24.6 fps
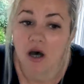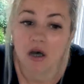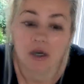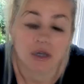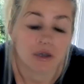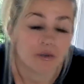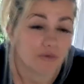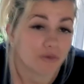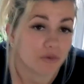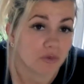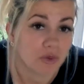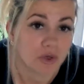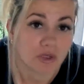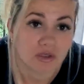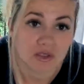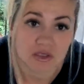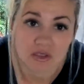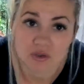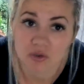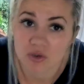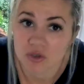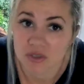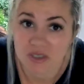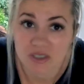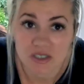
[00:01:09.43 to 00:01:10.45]
If you
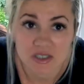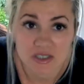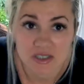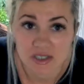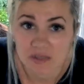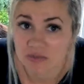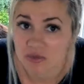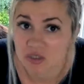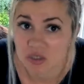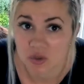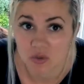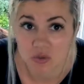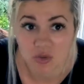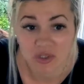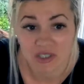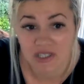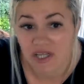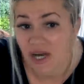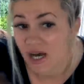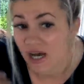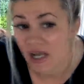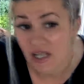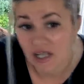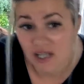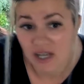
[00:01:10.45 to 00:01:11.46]
want to see something with
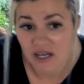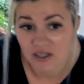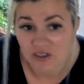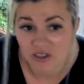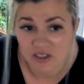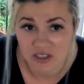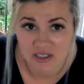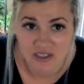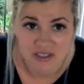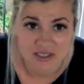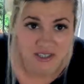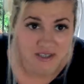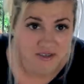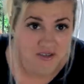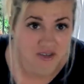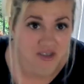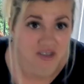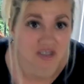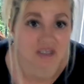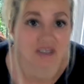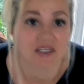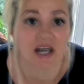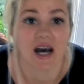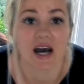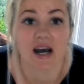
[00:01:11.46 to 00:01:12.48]
eyelash
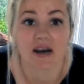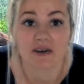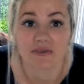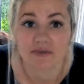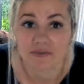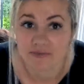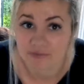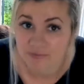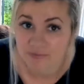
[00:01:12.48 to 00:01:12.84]
extensions, I've